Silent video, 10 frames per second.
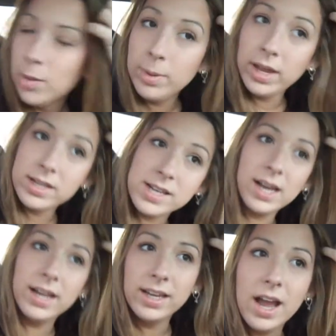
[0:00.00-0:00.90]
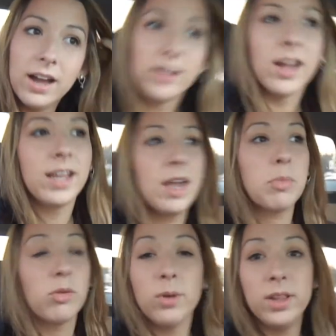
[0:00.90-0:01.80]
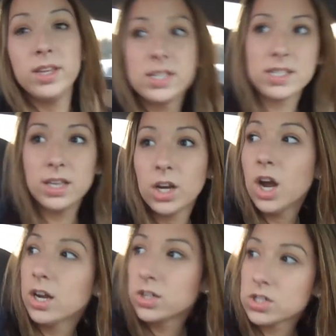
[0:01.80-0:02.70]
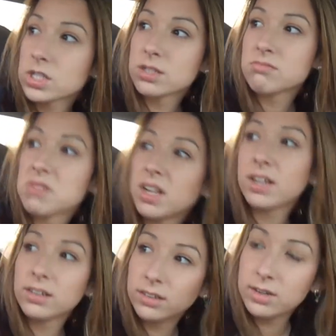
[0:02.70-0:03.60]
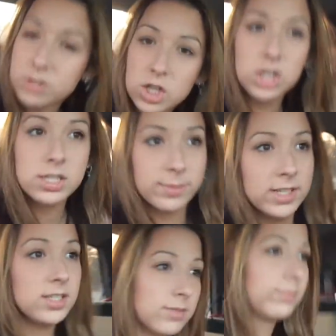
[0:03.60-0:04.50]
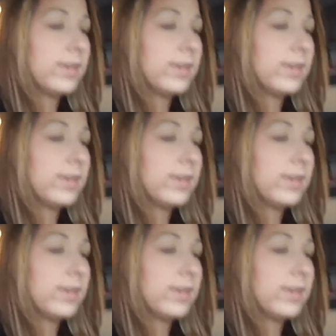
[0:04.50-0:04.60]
But yeah, I kept throwing things in the cart just like it was Christmas.